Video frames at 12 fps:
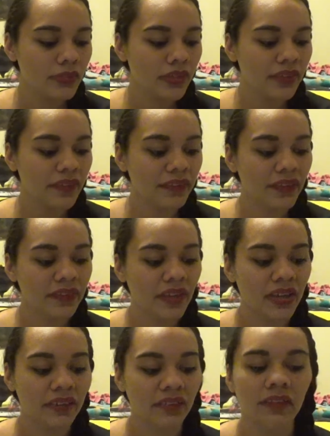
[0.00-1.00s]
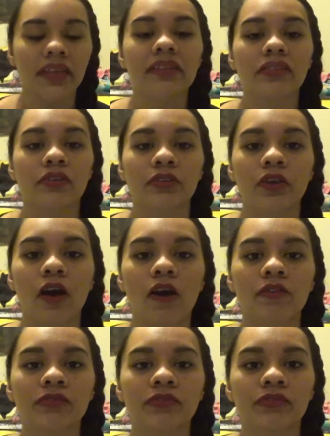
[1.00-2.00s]
And then the second the lights turned
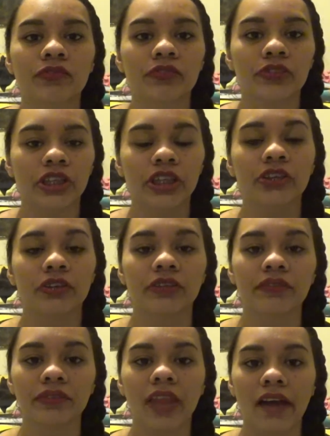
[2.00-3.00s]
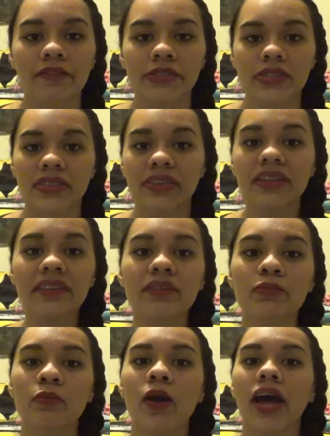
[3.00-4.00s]
off, he could have left. This
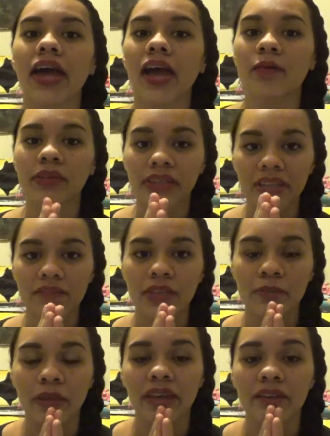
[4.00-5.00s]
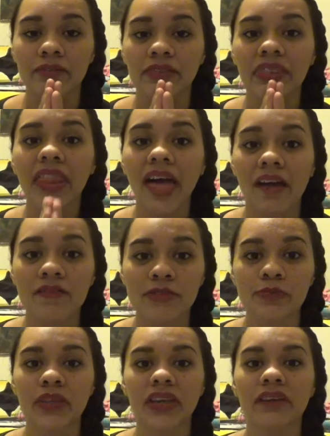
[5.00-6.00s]
is why I believe he may have
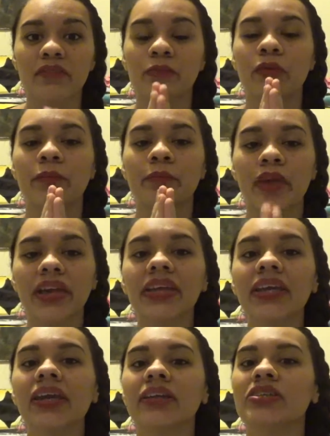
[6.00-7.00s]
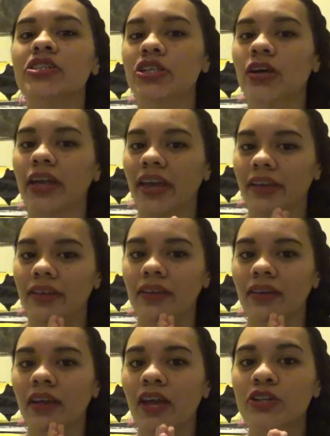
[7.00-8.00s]
left, because when Betty and Jughead
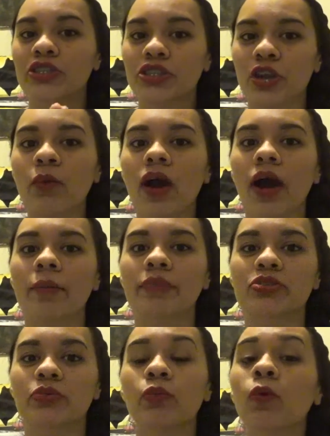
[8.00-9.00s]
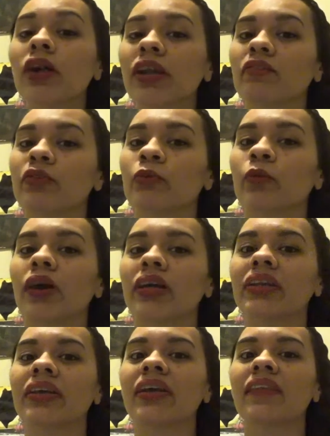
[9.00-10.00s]
show up to warn
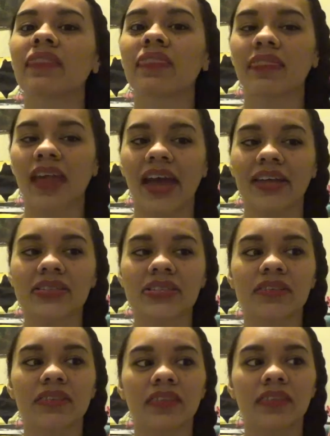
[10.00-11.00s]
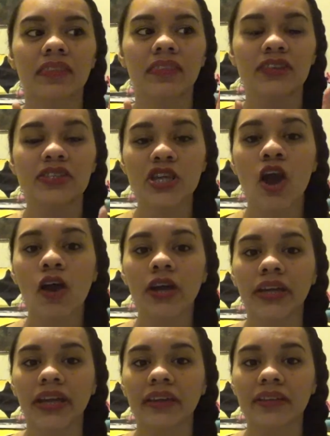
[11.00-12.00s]
everyone that the
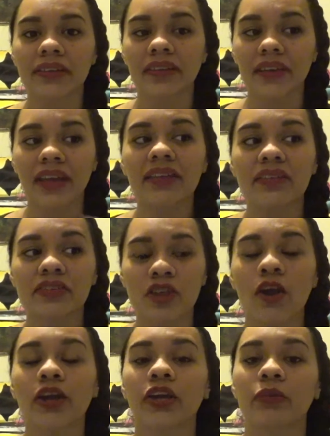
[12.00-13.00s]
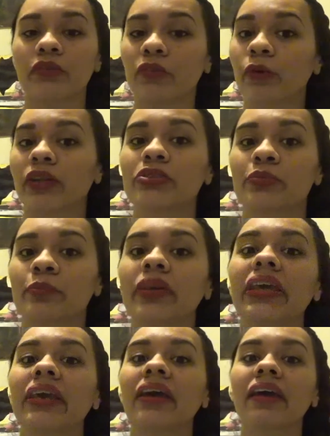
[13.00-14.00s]
next target was going to
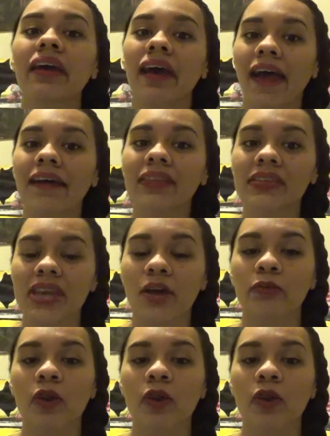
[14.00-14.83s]
be at the town